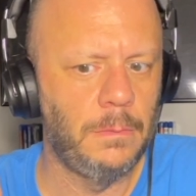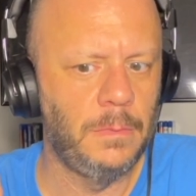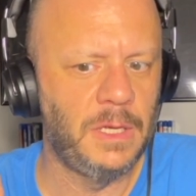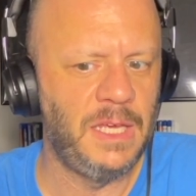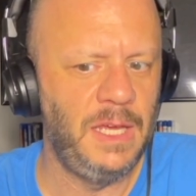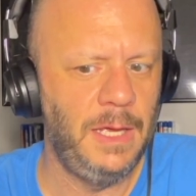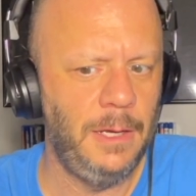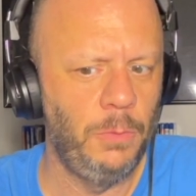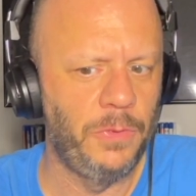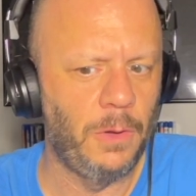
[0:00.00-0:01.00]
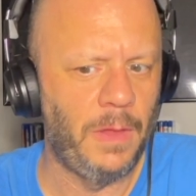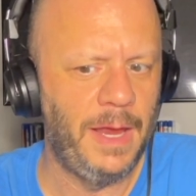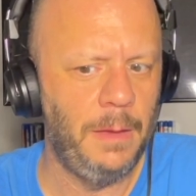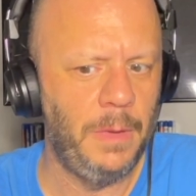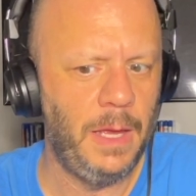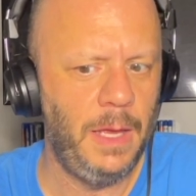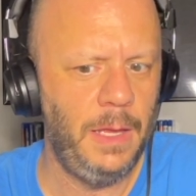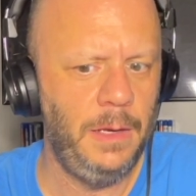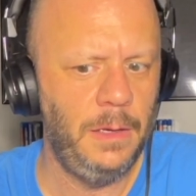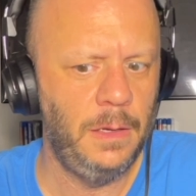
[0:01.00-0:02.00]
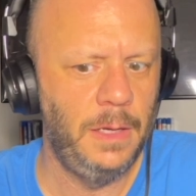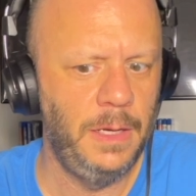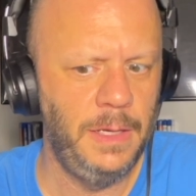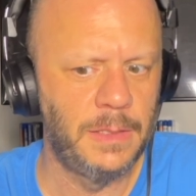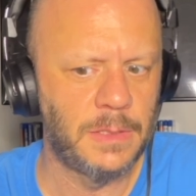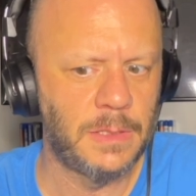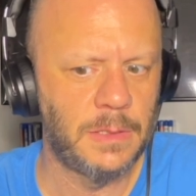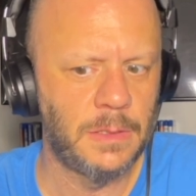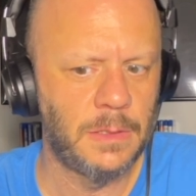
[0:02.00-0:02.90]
kid with a lamb head? It is.